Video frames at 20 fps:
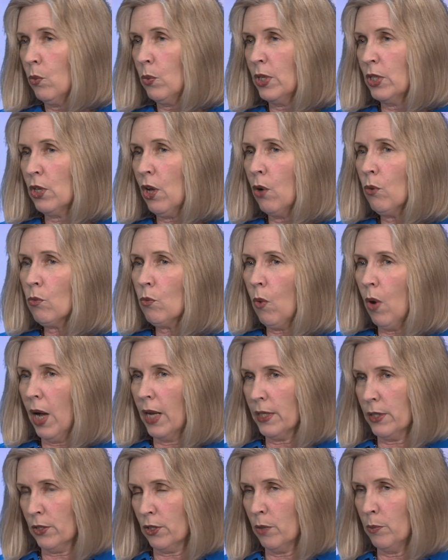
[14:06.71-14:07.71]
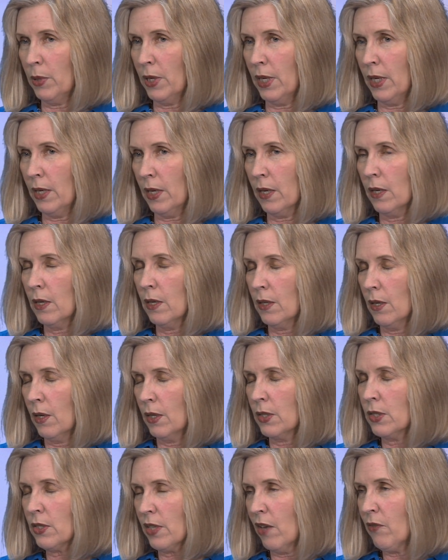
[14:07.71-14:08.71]
we don't want it to be
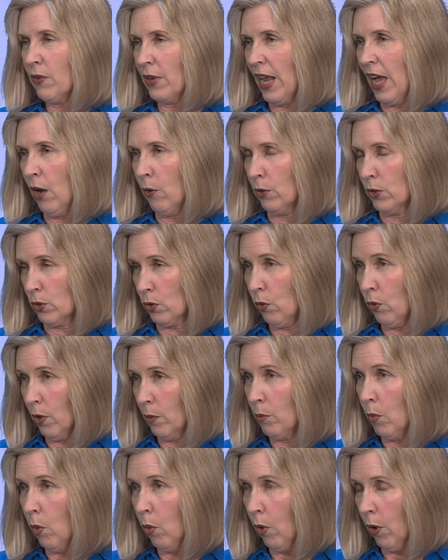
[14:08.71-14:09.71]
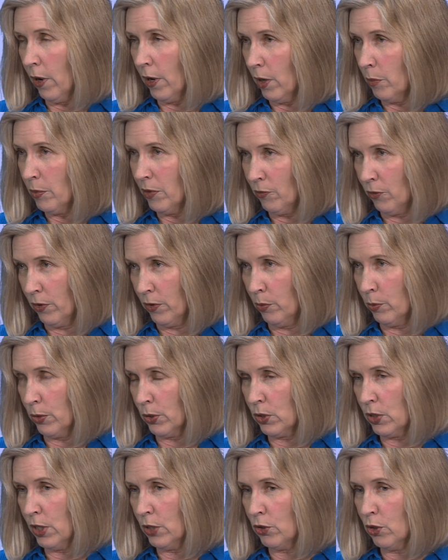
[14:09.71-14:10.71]
7 hours or more before the
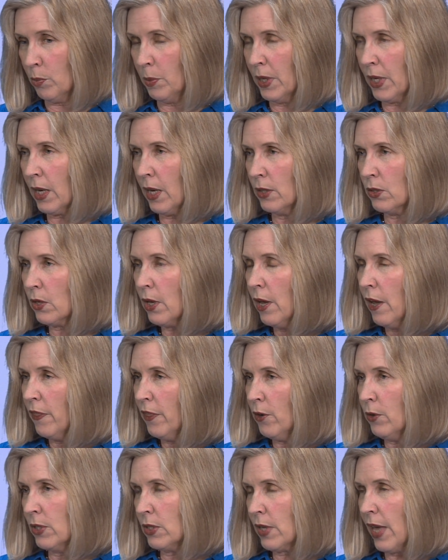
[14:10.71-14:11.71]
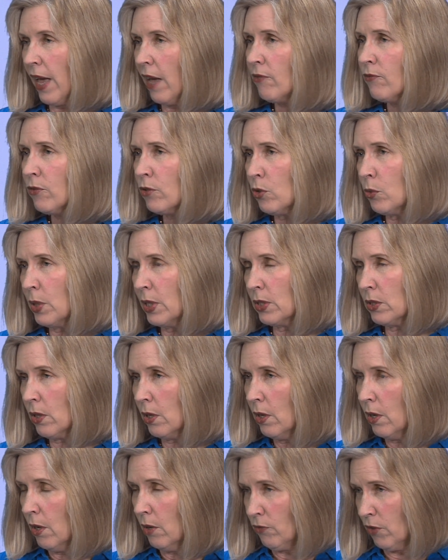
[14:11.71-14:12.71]
procedure, because there is effluent
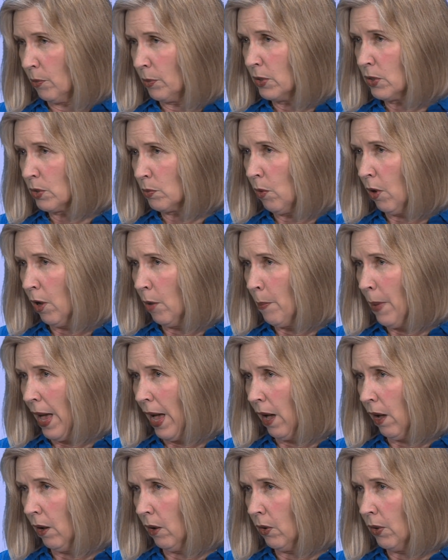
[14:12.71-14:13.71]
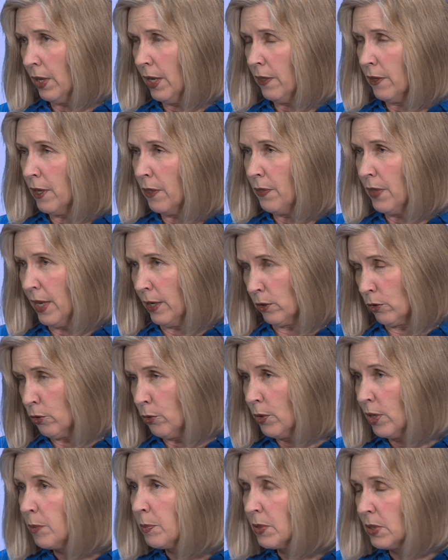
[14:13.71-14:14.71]
from the small bowel that then
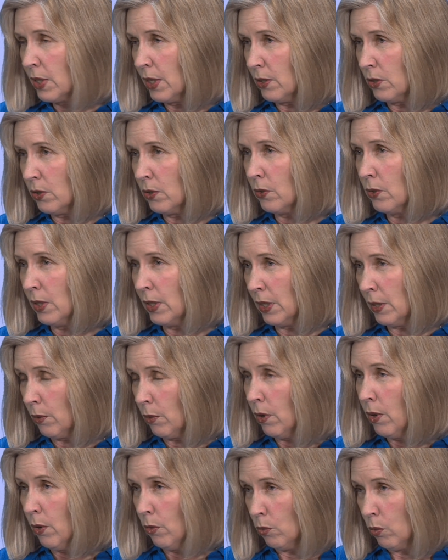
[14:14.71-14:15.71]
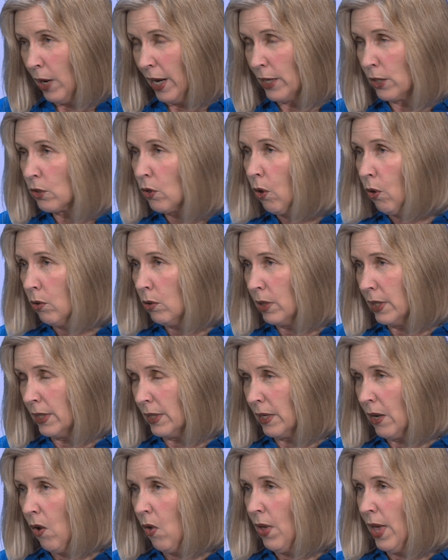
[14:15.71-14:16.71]
creeps into the right
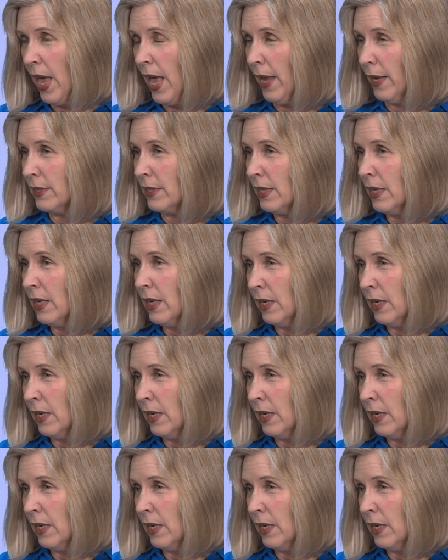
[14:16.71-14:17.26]
colon, and